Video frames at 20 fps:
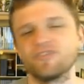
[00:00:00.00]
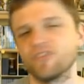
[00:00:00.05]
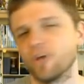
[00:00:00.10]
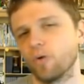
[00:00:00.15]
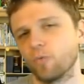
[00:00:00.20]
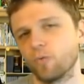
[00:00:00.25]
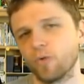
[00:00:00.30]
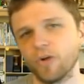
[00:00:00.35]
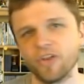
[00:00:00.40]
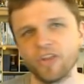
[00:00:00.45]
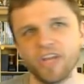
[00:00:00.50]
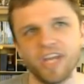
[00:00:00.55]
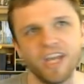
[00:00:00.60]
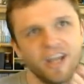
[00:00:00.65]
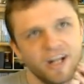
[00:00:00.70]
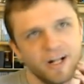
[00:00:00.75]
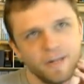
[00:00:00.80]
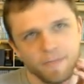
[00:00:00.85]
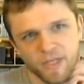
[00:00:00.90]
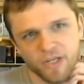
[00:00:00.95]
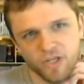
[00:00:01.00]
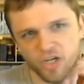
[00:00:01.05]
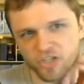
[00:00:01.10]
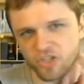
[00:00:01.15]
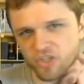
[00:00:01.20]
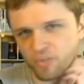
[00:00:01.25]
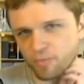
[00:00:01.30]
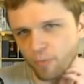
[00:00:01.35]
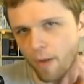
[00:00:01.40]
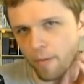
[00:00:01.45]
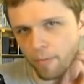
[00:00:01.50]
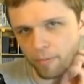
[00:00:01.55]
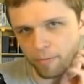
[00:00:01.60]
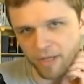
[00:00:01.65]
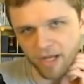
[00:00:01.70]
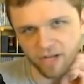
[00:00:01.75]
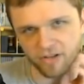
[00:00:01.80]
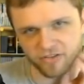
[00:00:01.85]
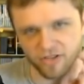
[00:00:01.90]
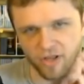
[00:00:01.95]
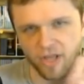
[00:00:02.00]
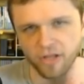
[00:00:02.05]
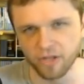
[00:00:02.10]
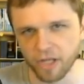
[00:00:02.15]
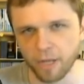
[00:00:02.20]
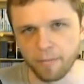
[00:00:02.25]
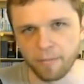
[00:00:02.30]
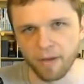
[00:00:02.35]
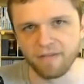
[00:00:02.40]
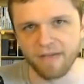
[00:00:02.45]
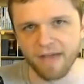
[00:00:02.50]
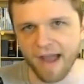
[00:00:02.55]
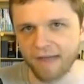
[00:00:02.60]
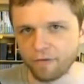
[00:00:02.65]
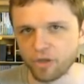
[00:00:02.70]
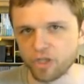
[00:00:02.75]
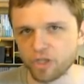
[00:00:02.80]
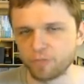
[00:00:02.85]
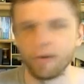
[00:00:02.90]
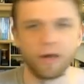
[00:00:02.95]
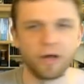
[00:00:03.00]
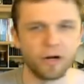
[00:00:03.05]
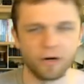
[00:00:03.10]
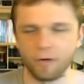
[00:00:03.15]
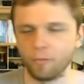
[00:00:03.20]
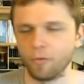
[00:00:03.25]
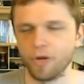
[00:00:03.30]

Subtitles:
So really, Justin's probably a slightly above average putter.